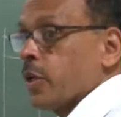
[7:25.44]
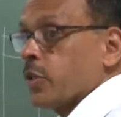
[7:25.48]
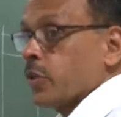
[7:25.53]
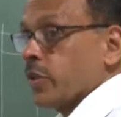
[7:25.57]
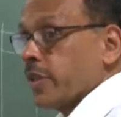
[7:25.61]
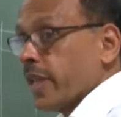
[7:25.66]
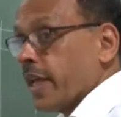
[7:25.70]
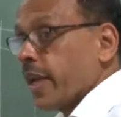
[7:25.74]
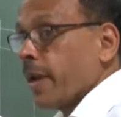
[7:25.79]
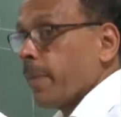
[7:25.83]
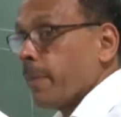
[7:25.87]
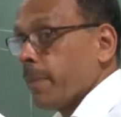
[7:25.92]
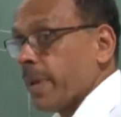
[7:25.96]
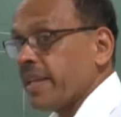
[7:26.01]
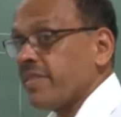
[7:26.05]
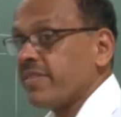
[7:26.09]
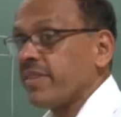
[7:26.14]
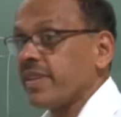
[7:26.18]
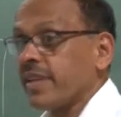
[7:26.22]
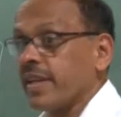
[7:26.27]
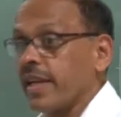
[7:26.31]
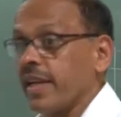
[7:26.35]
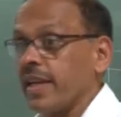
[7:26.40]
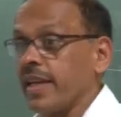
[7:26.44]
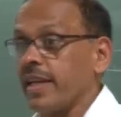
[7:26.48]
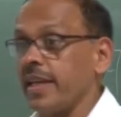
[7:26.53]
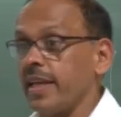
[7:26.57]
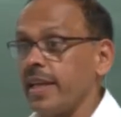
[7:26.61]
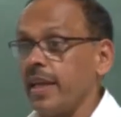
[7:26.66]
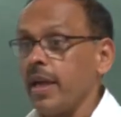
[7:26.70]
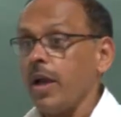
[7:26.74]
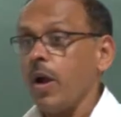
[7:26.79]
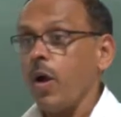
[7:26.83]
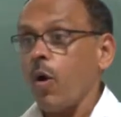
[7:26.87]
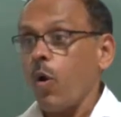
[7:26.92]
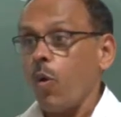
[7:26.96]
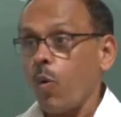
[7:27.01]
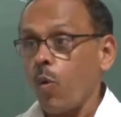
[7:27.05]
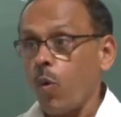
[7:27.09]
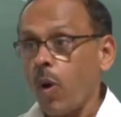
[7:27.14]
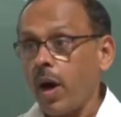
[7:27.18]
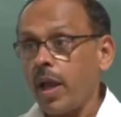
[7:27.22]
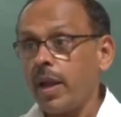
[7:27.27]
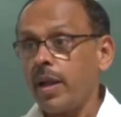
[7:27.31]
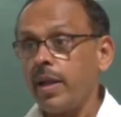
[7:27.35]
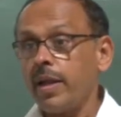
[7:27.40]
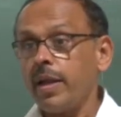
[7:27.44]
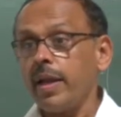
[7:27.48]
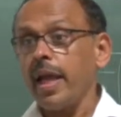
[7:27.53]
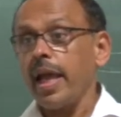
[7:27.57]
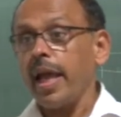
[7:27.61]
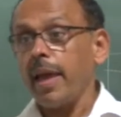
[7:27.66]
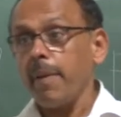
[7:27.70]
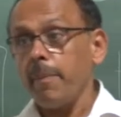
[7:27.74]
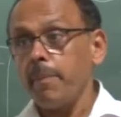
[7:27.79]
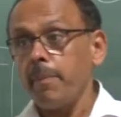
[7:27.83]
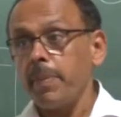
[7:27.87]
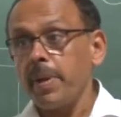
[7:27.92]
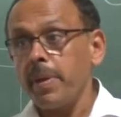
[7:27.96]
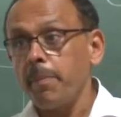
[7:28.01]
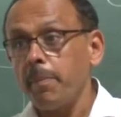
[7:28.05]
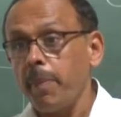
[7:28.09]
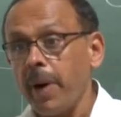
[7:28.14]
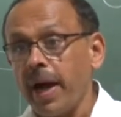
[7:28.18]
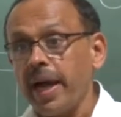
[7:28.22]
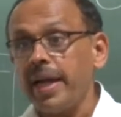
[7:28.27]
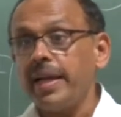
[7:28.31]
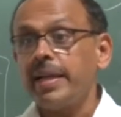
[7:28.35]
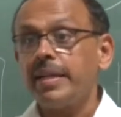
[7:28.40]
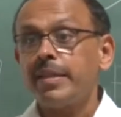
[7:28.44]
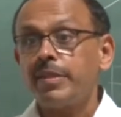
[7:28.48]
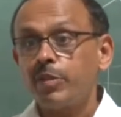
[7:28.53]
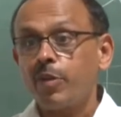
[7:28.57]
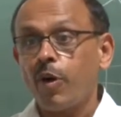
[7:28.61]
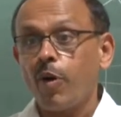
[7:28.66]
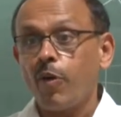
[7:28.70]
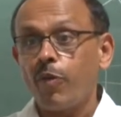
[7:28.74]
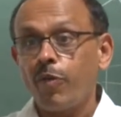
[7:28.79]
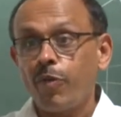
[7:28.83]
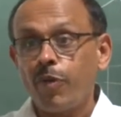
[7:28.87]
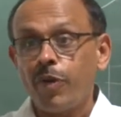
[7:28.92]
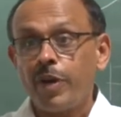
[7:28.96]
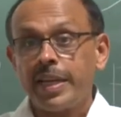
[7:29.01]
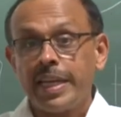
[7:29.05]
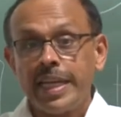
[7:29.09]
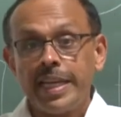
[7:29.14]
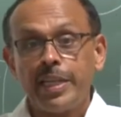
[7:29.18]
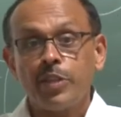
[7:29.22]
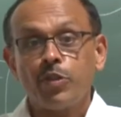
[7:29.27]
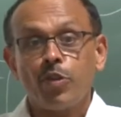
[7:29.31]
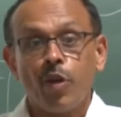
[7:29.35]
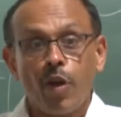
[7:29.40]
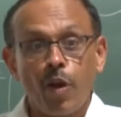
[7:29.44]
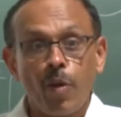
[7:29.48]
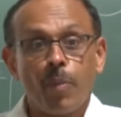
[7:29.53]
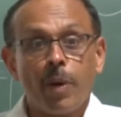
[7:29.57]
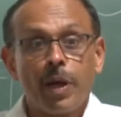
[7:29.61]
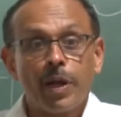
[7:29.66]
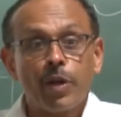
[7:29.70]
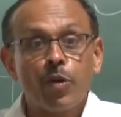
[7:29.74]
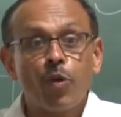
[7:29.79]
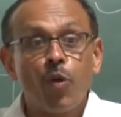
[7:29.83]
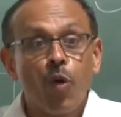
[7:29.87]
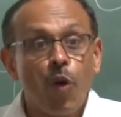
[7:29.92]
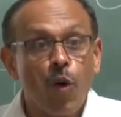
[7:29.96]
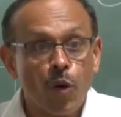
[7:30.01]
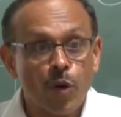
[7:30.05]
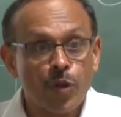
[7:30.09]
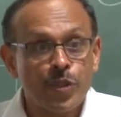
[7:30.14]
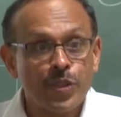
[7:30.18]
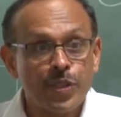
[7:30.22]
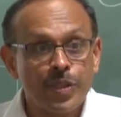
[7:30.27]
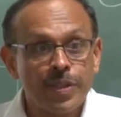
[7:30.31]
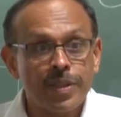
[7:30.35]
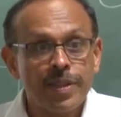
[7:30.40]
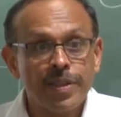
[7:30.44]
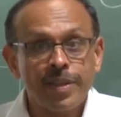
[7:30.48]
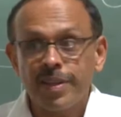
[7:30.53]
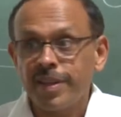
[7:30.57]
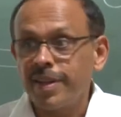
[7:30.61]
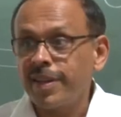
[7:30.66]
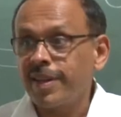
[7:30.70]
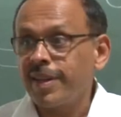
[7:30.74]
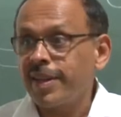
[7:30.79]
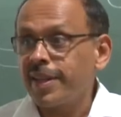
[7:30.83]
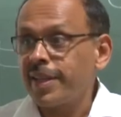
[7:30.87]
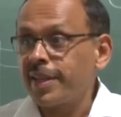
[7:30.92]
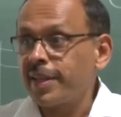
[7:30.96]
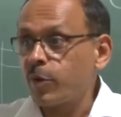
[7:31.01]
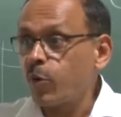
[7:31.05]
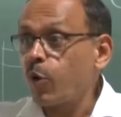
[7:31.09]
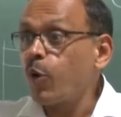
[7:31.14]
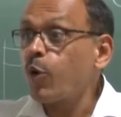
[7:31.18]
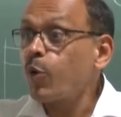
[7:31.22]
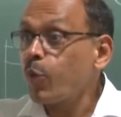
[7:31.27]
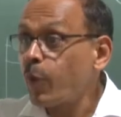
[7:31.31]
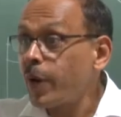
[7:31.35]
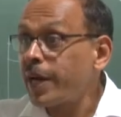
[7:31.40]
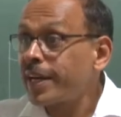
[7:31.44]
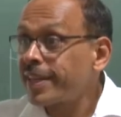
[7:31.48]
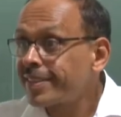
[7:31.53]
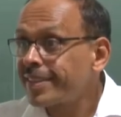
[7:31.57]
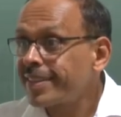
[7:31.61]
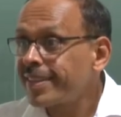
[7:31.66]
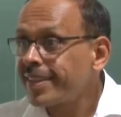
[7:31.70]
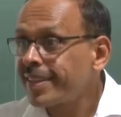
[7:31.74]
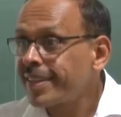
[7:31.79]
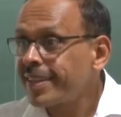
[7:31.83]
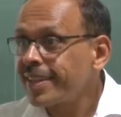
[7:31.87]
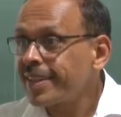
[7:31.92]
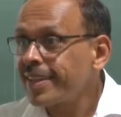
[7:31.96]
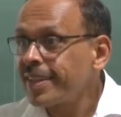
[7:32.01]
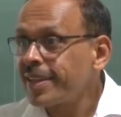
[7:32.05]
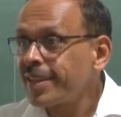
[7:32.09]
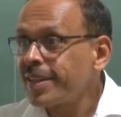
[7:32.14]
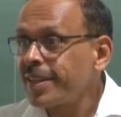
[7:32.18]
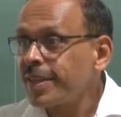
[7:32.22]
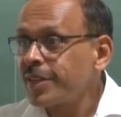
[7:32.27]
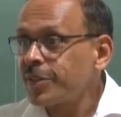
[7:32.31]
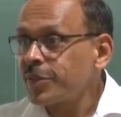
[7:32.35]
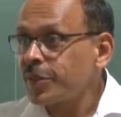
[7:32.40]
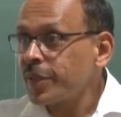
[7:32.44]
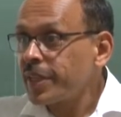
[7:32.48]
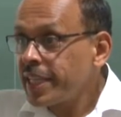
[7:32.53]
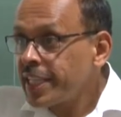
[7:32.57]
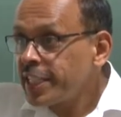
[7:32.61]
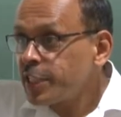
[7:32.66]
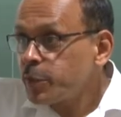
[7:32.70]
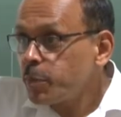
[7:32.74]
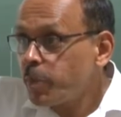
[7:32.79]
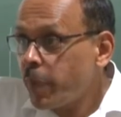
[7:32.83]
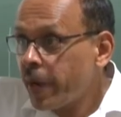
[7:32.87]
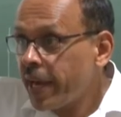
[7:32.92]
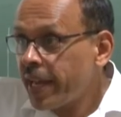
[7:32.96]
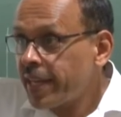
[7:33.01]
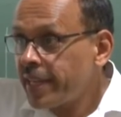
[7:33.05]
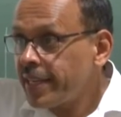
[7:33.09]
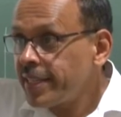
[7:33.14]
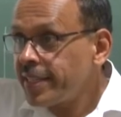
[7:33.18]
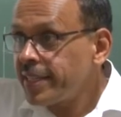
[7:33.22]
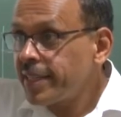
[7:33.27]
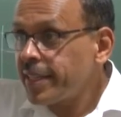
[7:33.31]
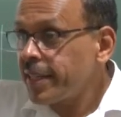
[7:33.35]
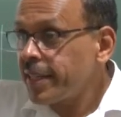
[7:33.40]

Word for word: so there are basically 1 MB bytes of Reed-Solomon codes, the code words. So, each byte,